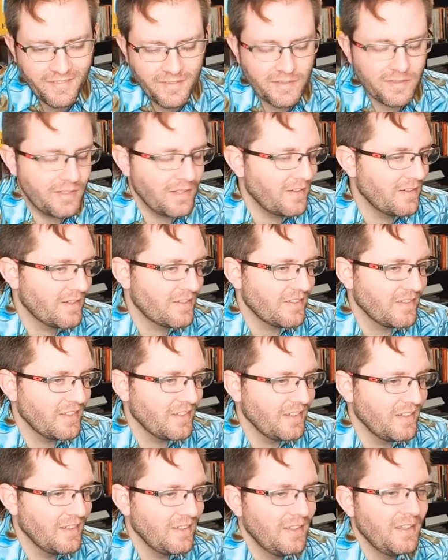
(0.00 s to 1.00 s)

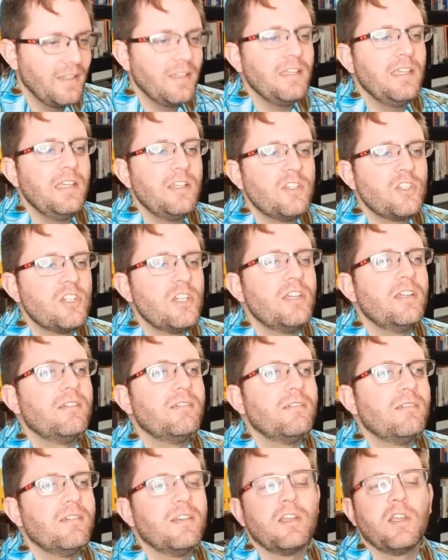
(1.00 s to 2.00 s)
Seriously. Eat
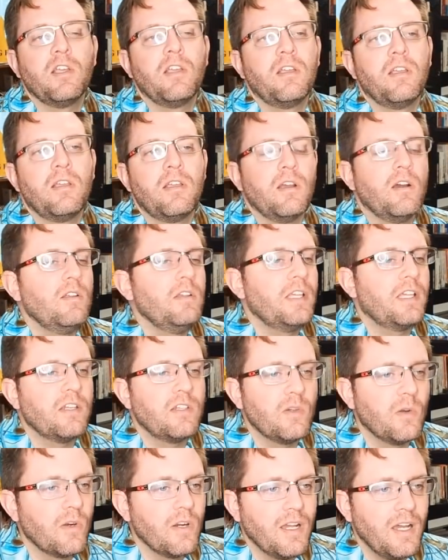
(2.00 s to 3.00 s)
shit. Go lick a
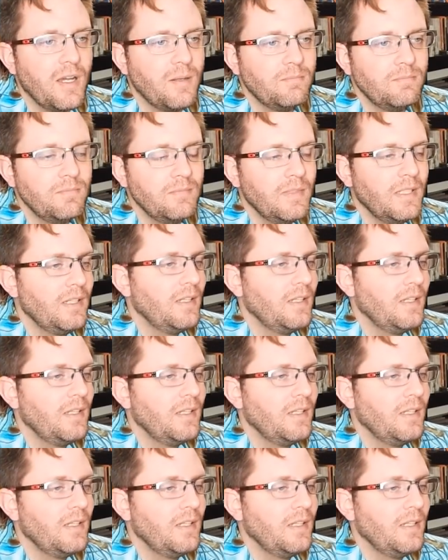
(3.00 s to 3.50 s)
doorknob.